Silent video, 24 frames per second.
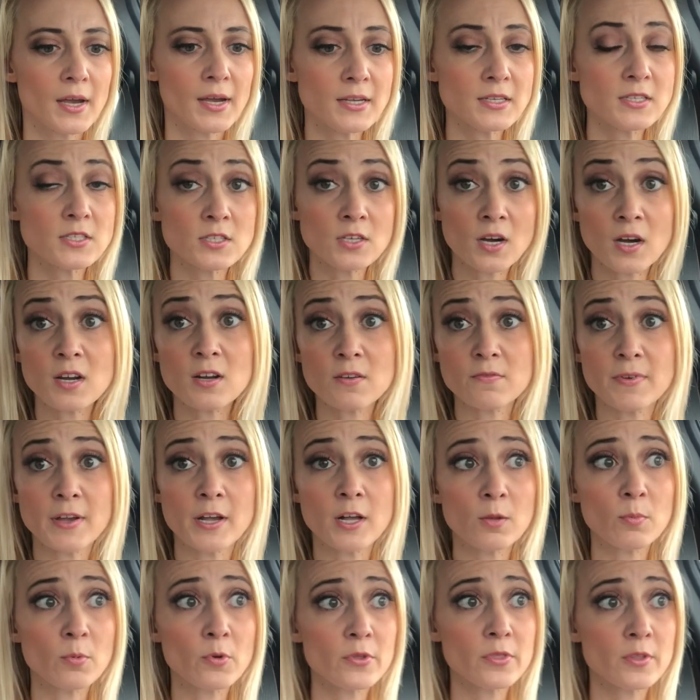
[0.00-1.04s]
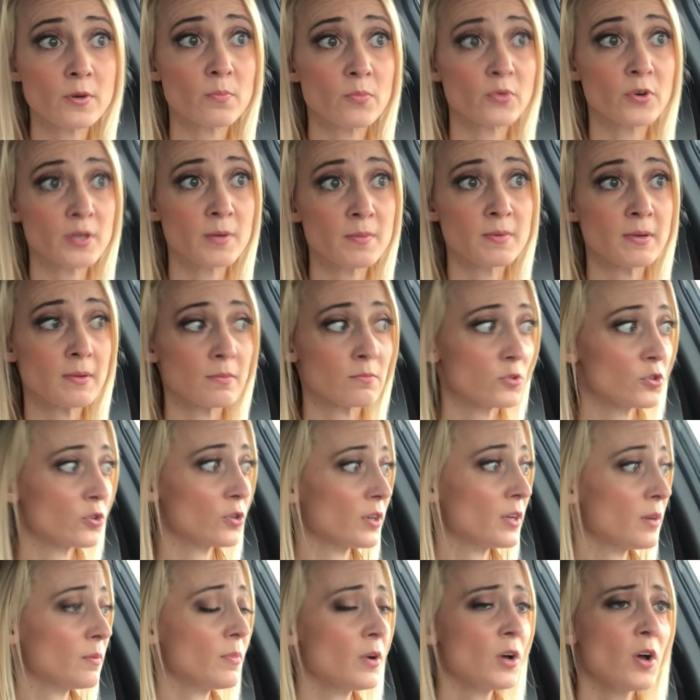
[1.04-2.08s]
It's not available in the premium
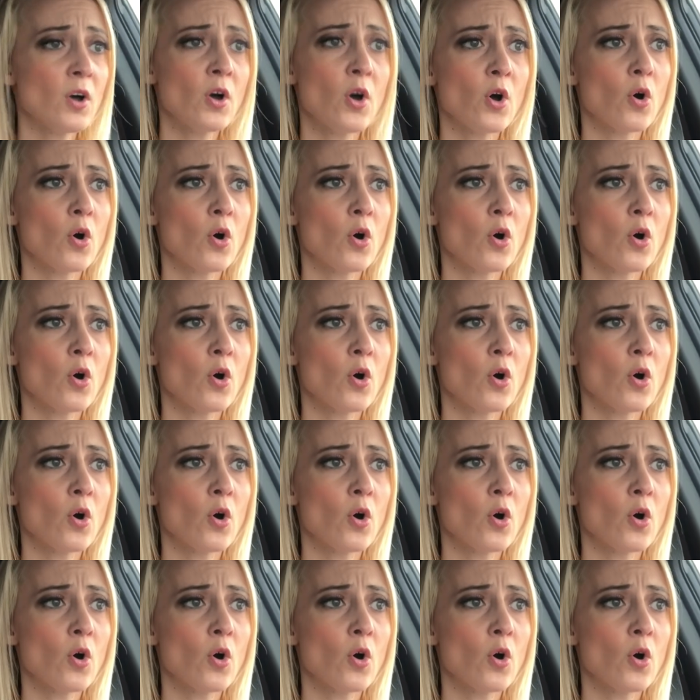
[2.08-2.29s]
trim,